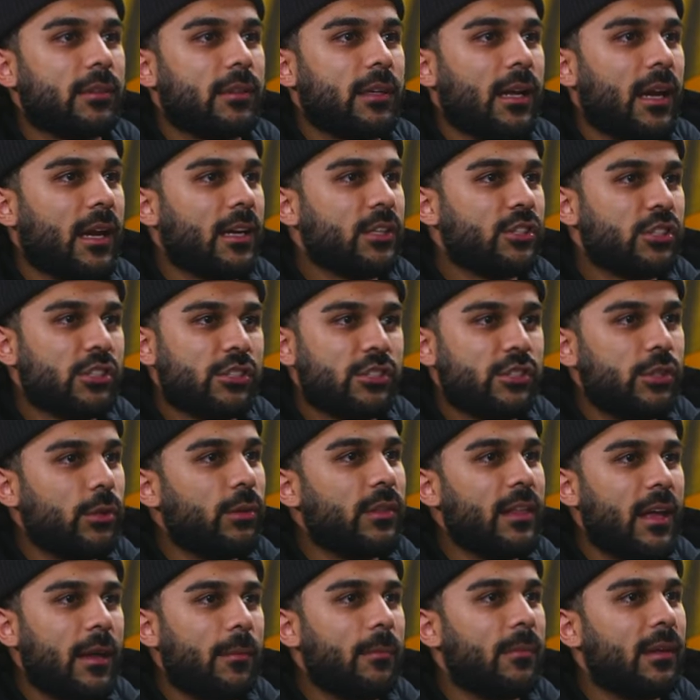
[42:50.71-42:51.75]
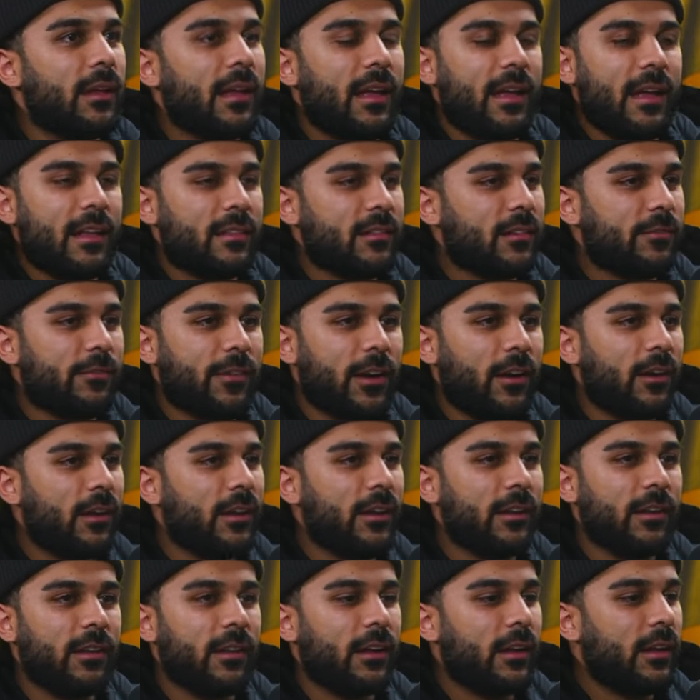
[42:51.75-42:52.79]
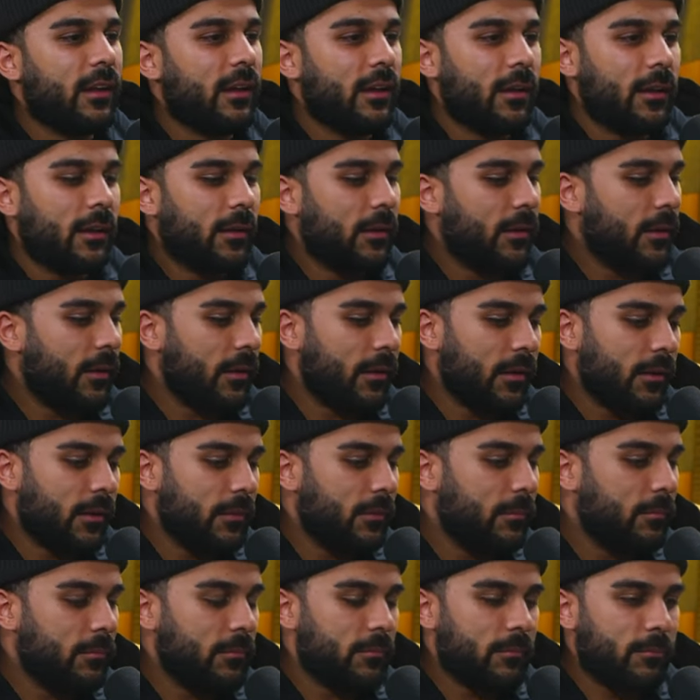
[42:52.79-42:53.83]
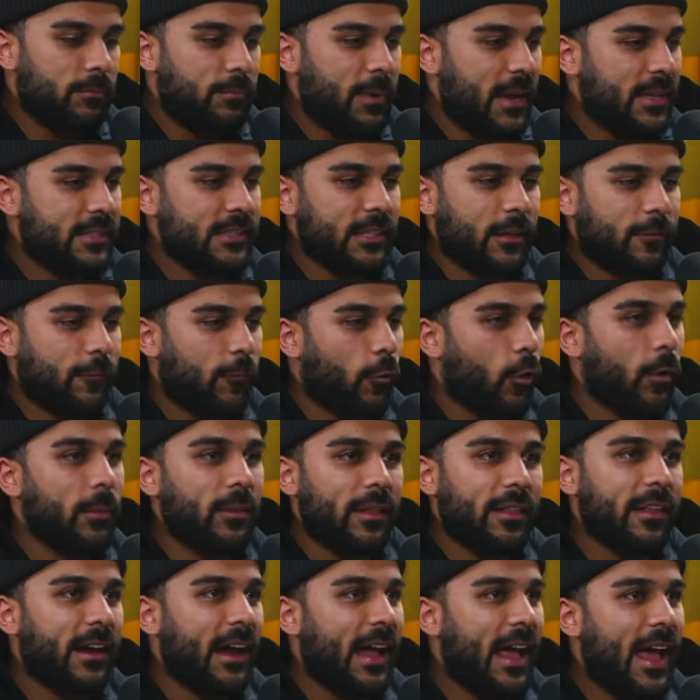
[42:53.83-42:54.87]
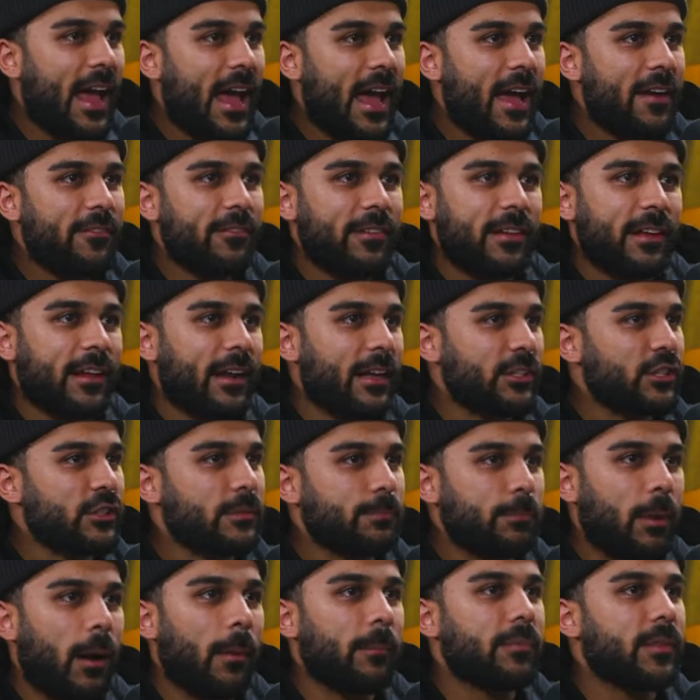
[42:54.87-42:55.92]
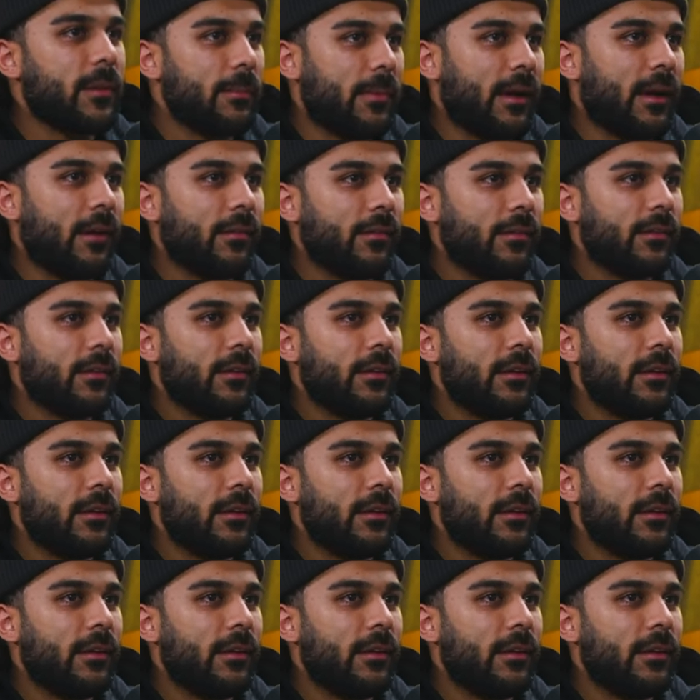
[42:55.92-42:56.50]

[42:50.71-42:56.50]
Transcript: I can just do them. It's a very uh, basic formula that I have, and I just pump them out.